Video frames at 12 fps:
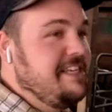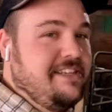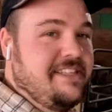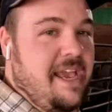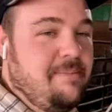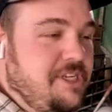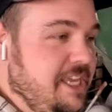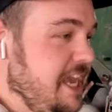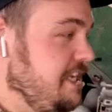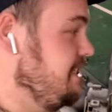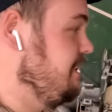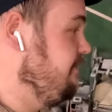single time she
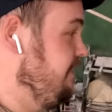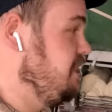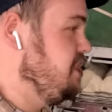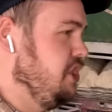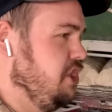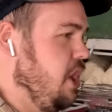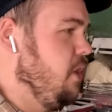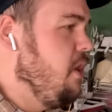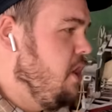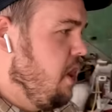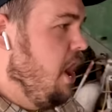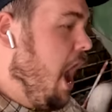catches a fish, she'll go,
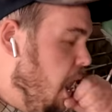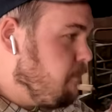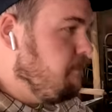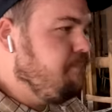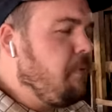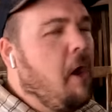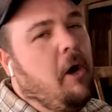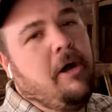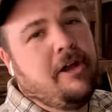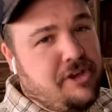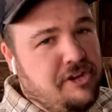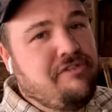
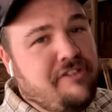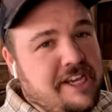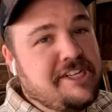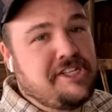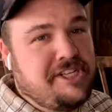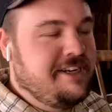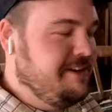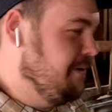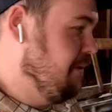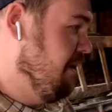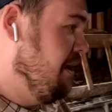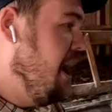oh, good fish,
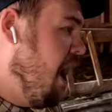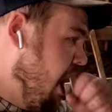or